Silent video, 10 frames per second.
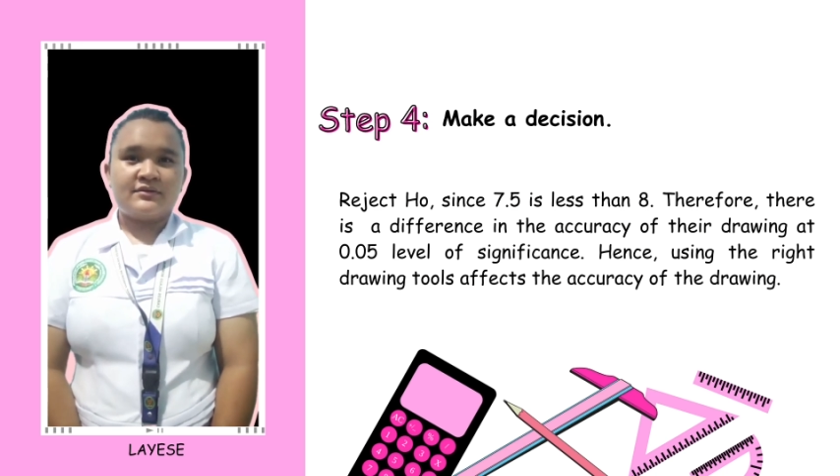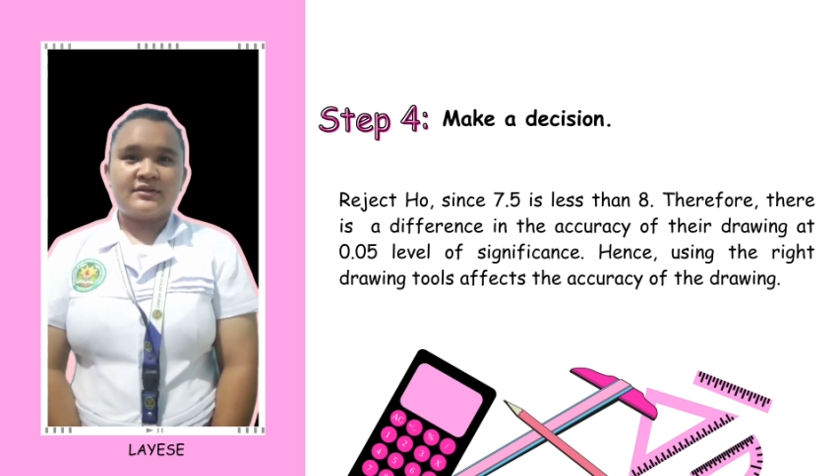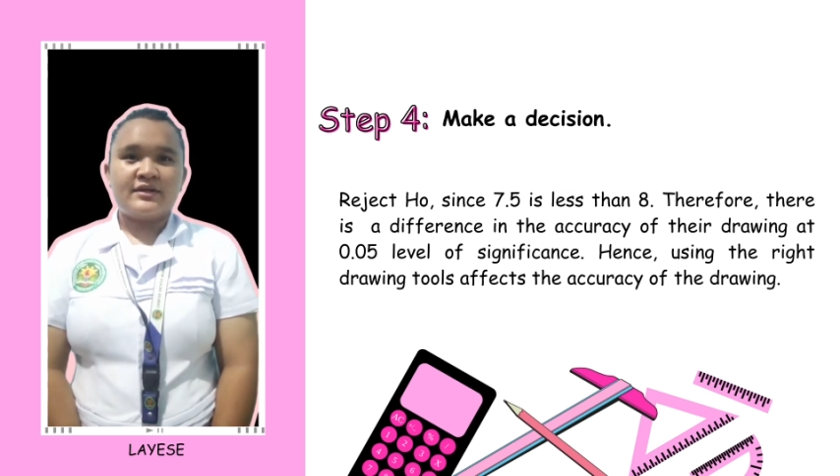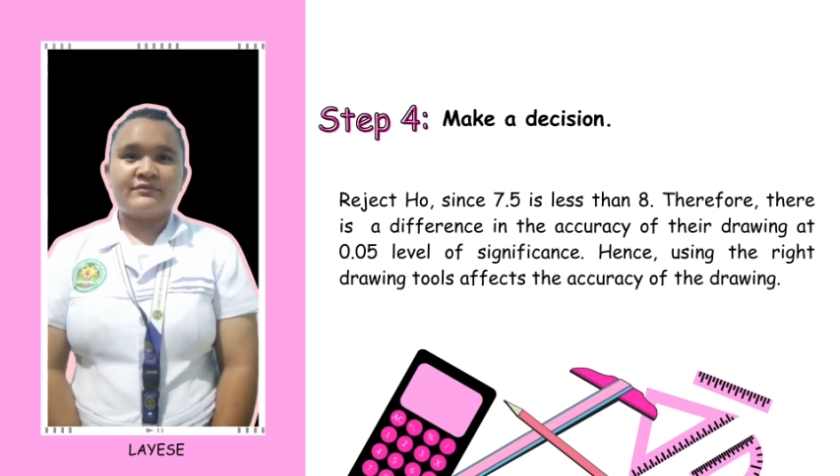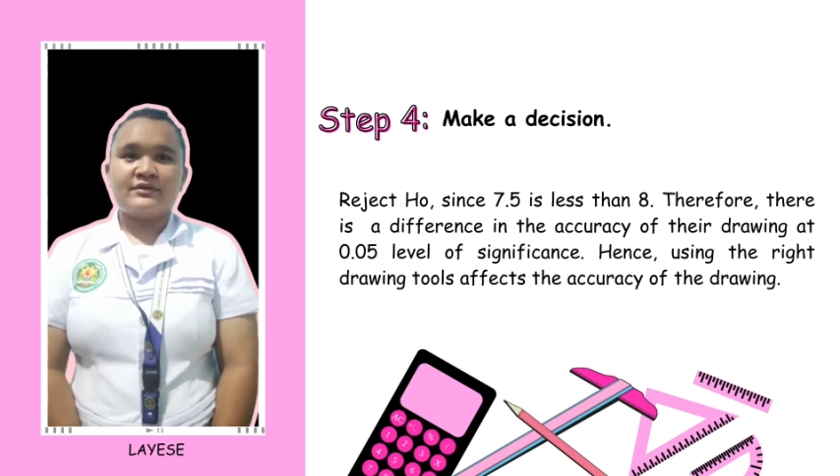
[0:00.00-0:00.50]

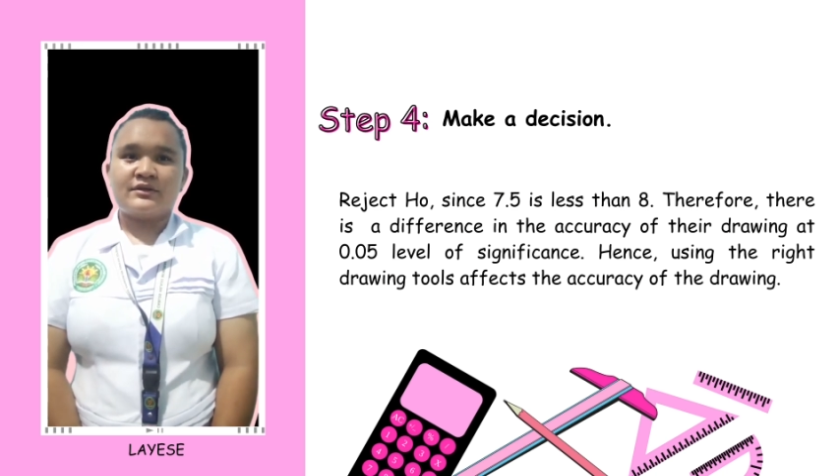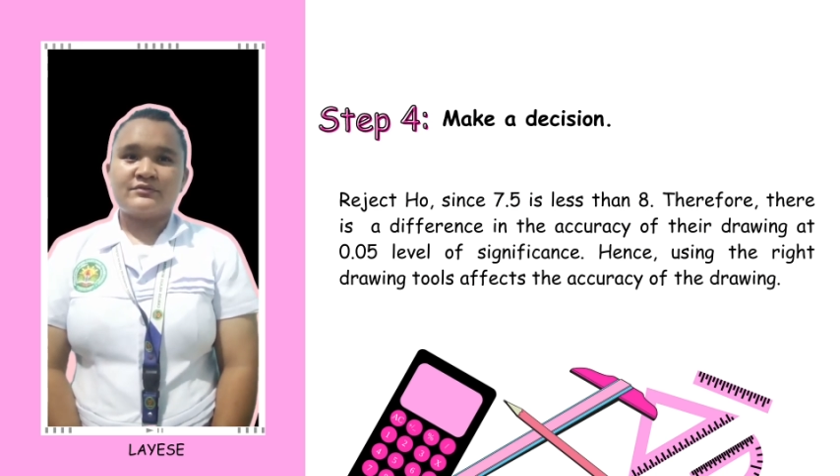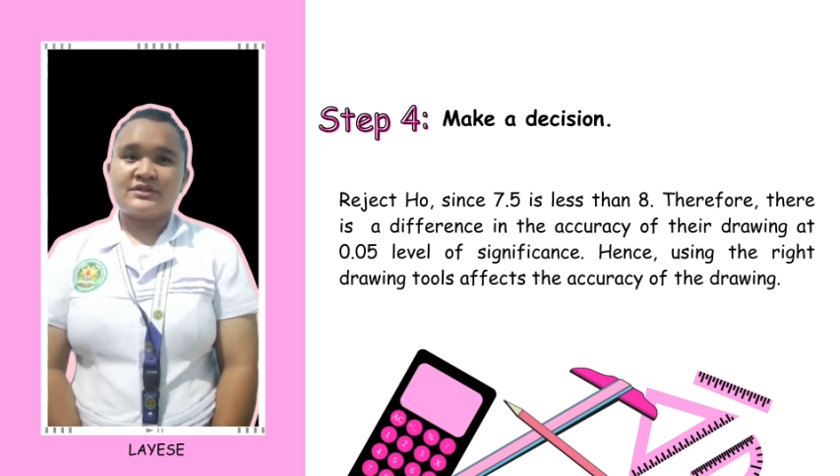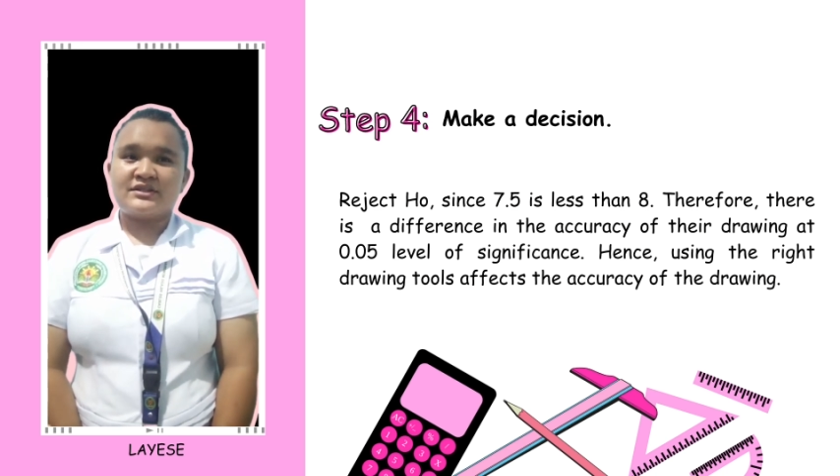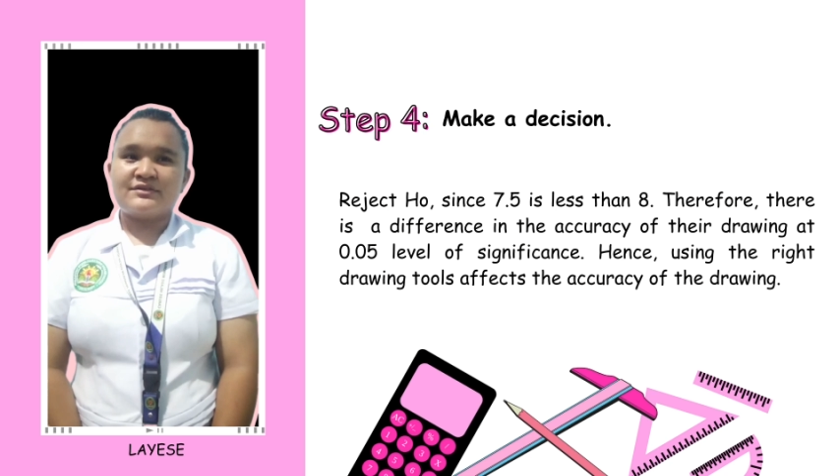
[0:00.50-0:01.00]
level of
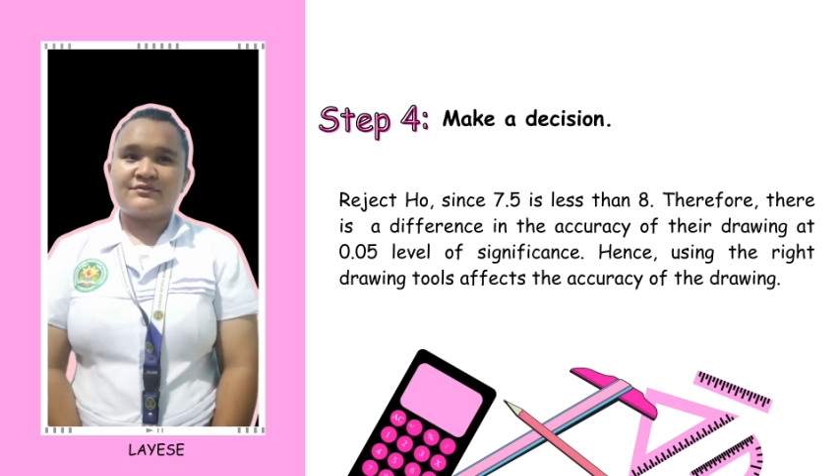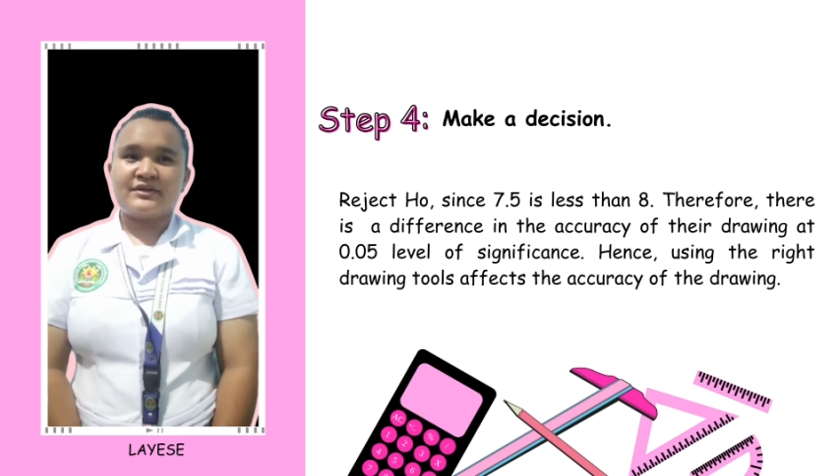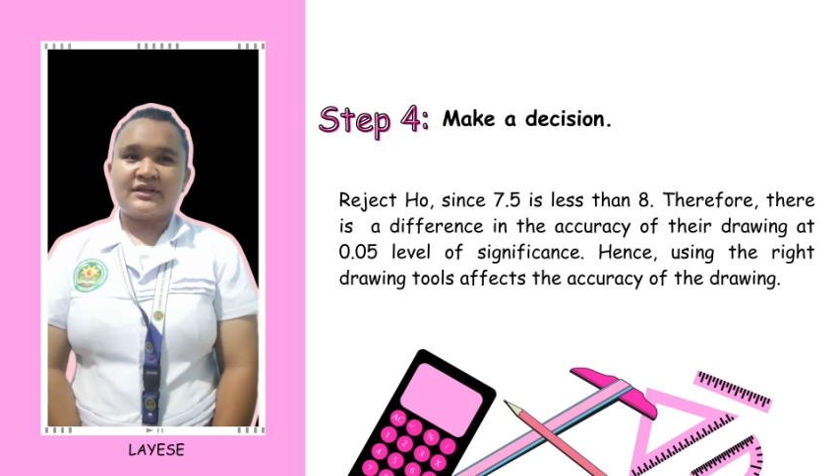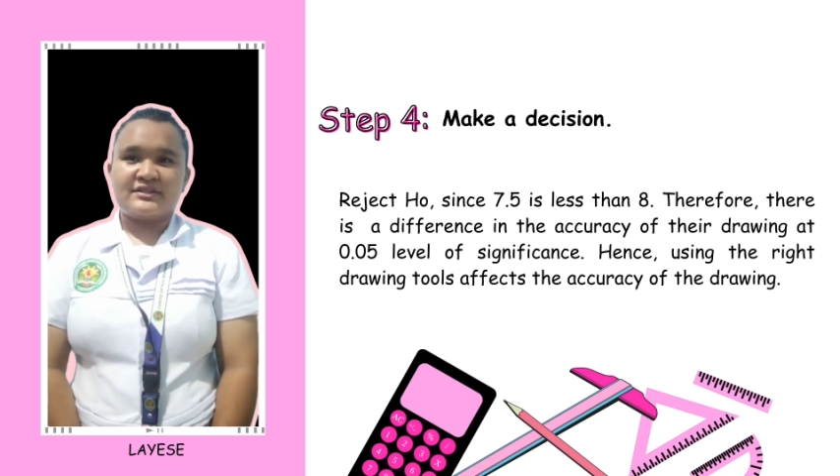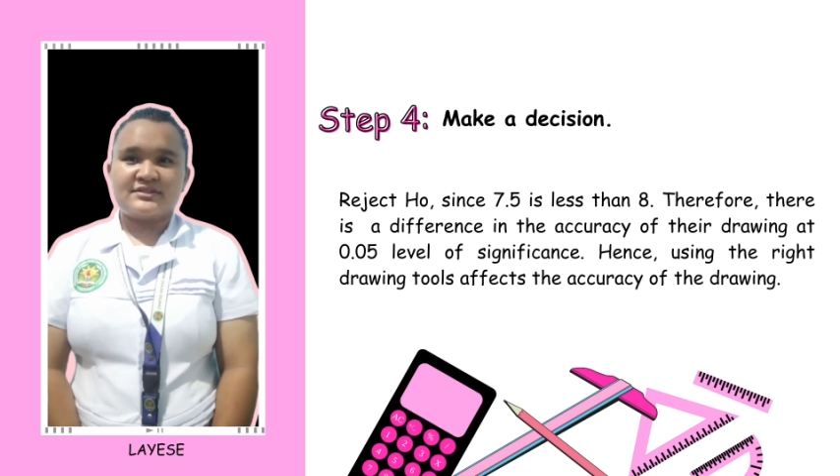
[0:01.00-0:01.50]

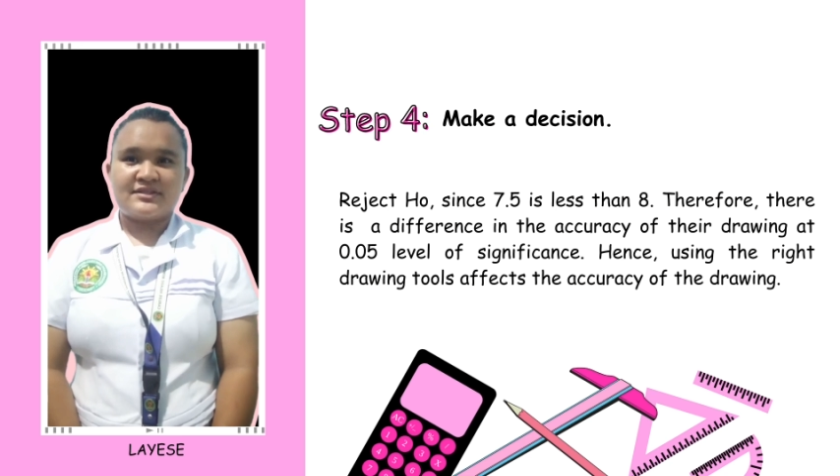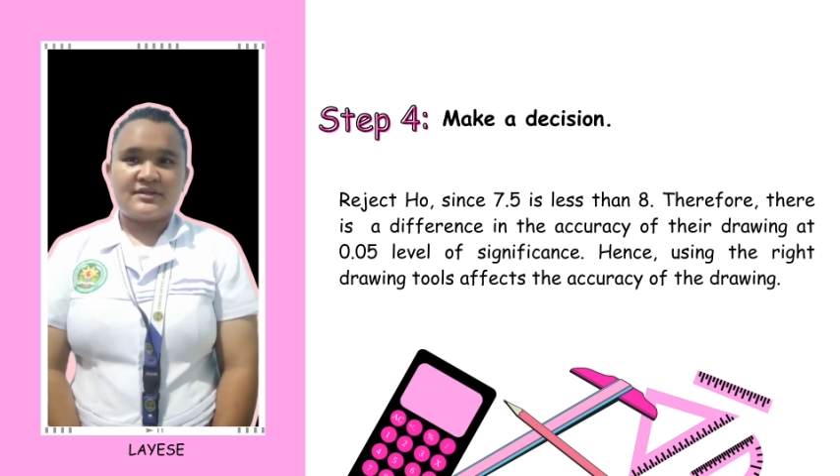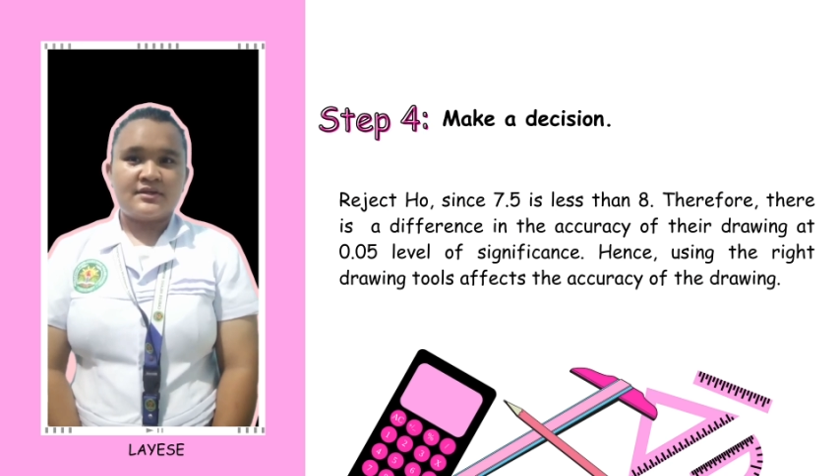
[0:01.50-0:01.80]
significance.